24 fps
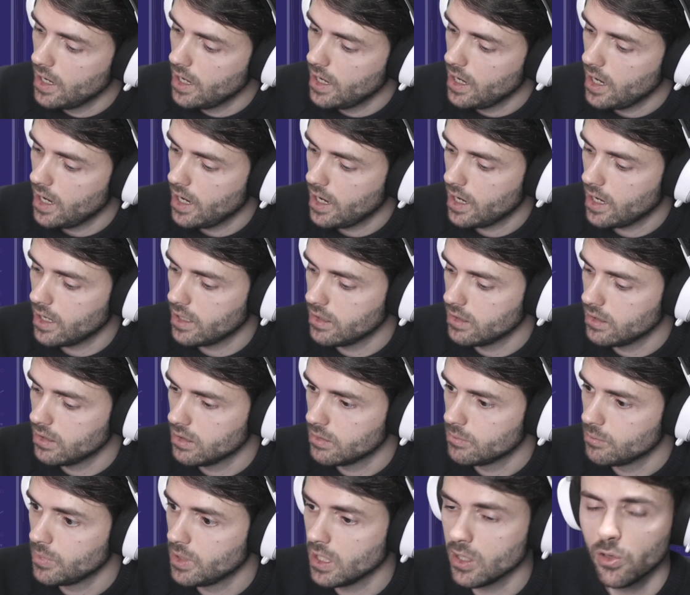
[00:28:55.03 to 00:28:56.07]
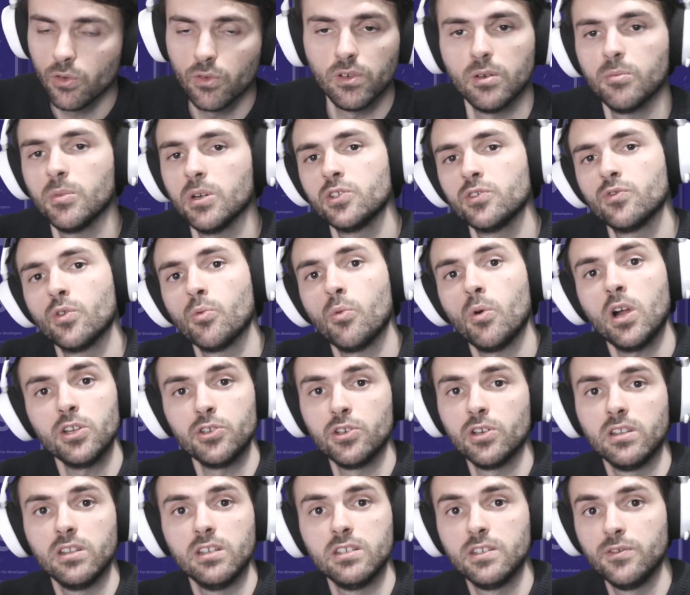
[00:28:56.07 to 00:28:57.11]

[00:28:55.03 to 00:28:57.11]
And thank you very much for watching this.